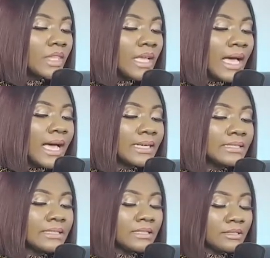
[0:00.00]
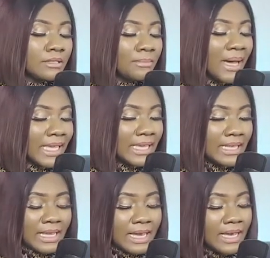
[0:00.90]
And back
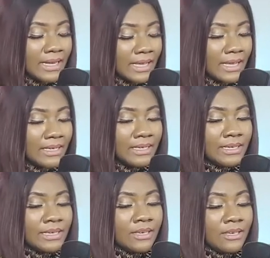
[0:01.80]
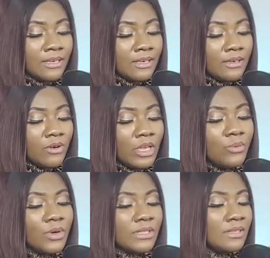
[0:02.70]
in Ghana, it
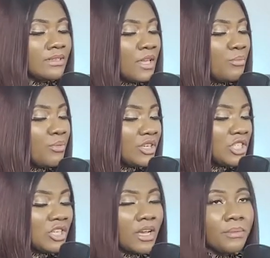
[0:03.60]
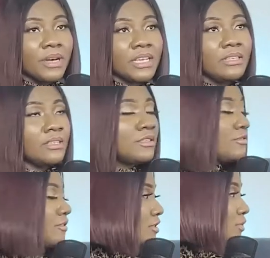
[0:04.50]
was the same pressure, but in a different